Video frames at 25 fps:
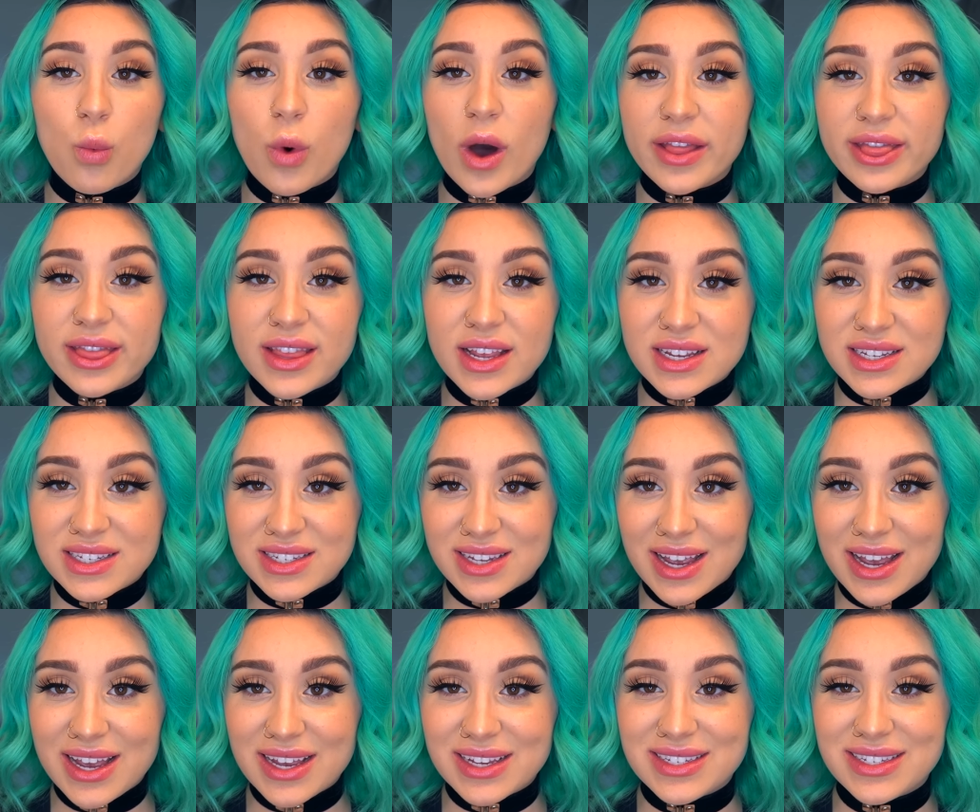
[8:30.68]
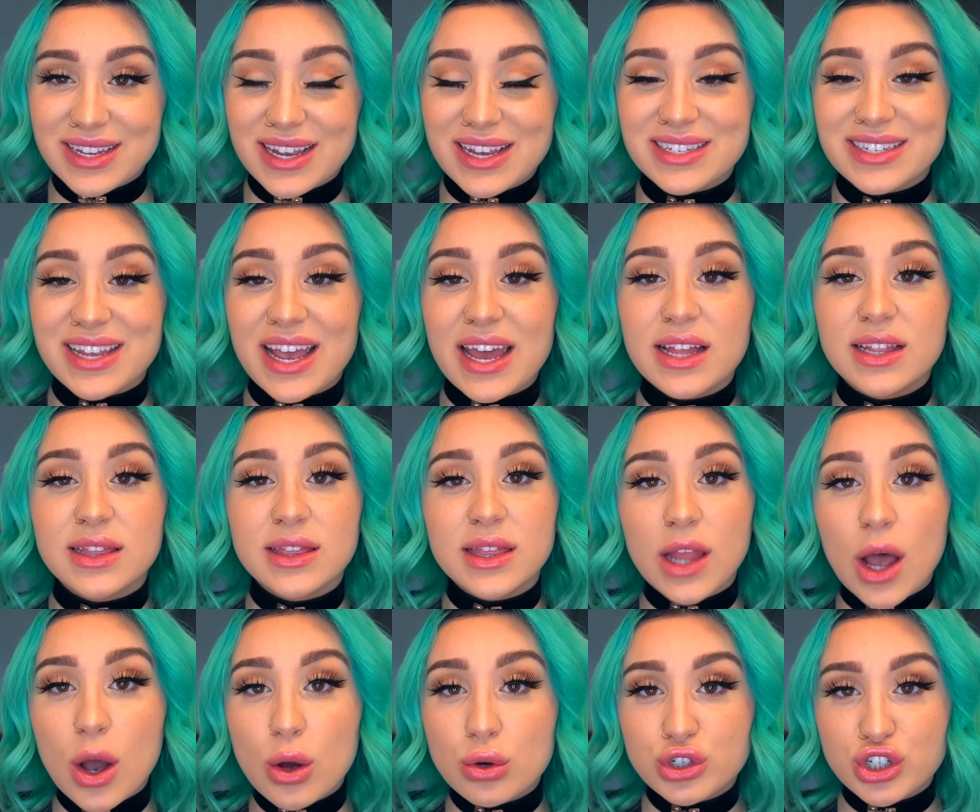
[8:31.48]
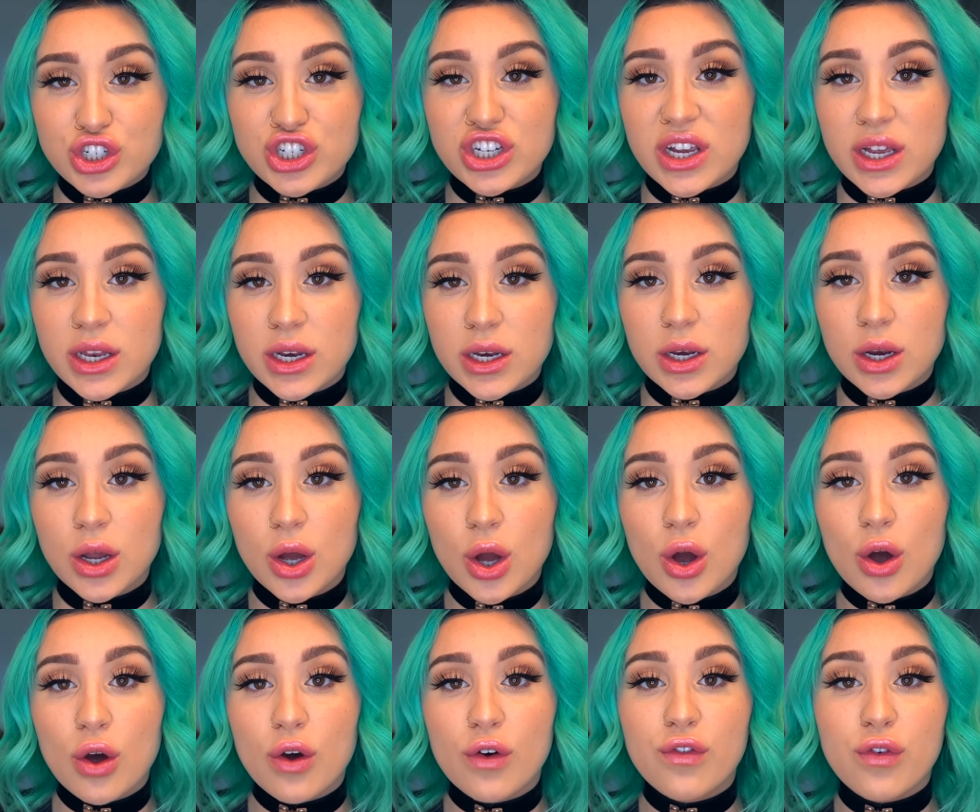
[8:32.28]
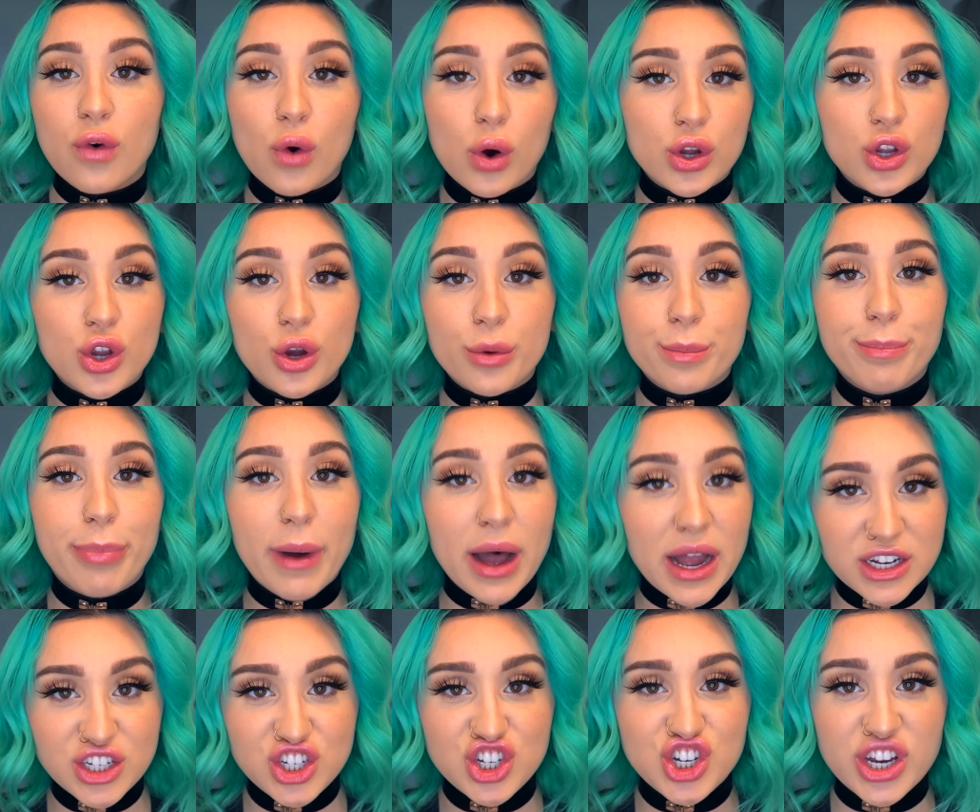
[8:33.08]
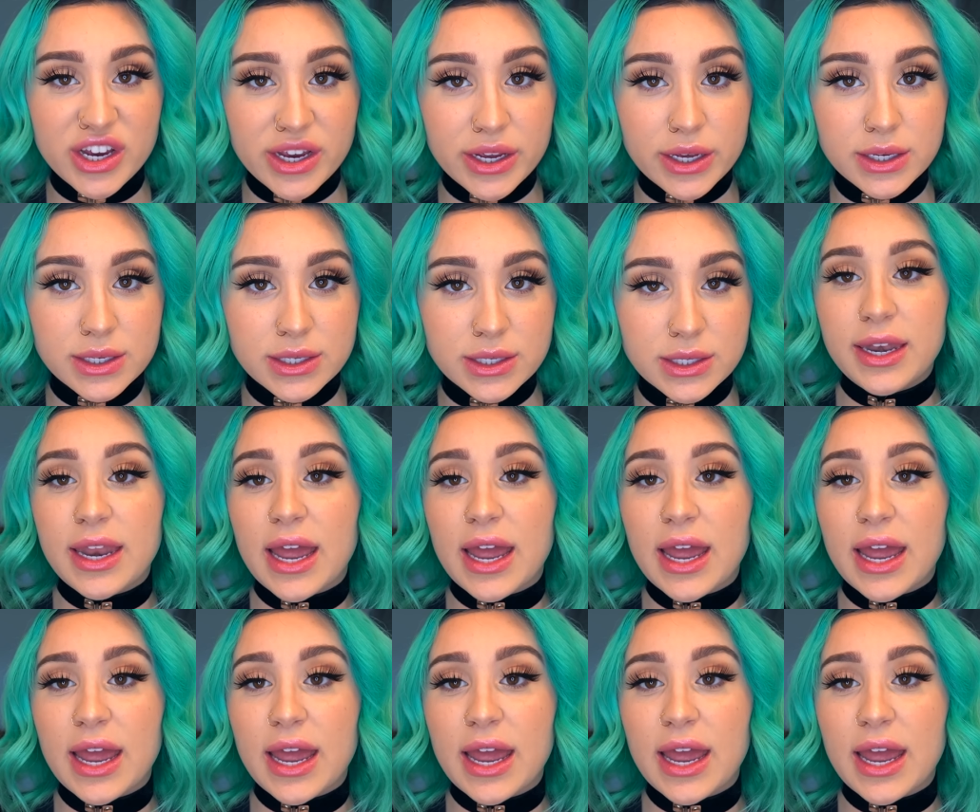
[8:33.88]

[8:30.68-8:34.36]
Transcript: what this is a lotion for your butt cheeks.